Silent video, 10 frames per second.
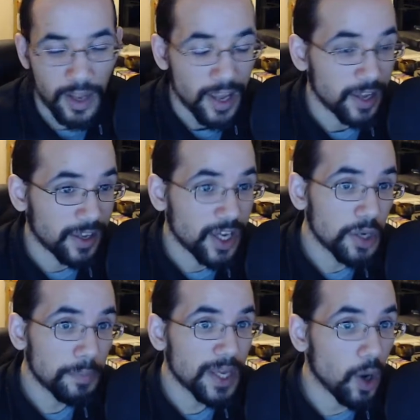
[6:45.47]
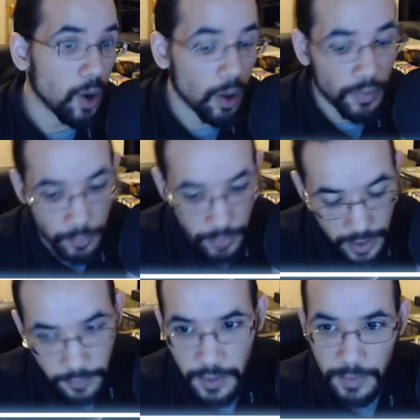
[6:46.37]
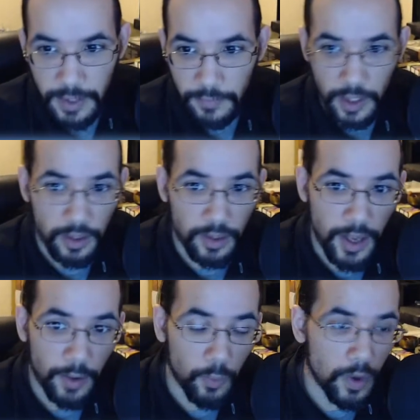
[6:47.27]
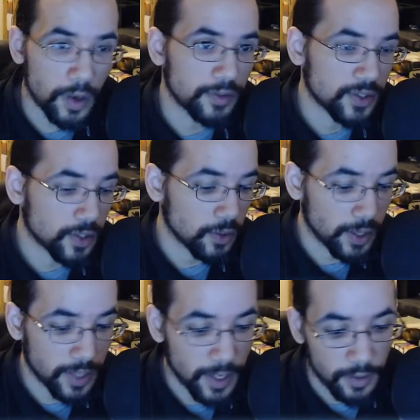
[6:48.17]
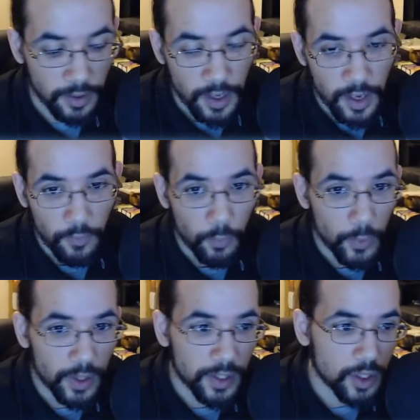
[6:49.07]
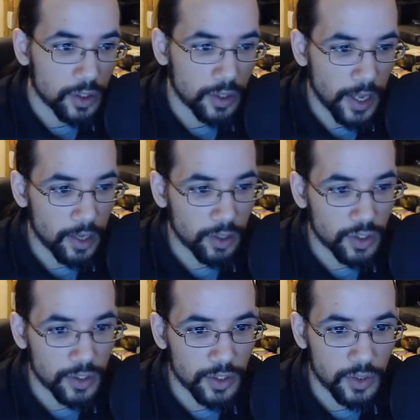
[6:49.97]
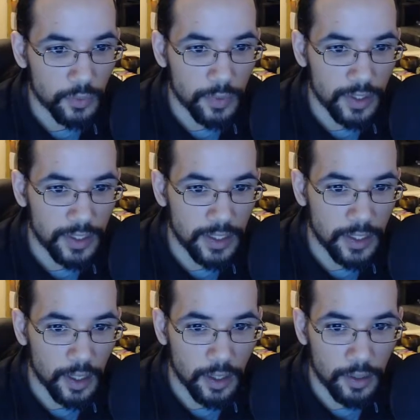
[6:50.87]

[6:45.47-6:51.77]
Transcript: It could be all three of them at once. So again, really good energy to really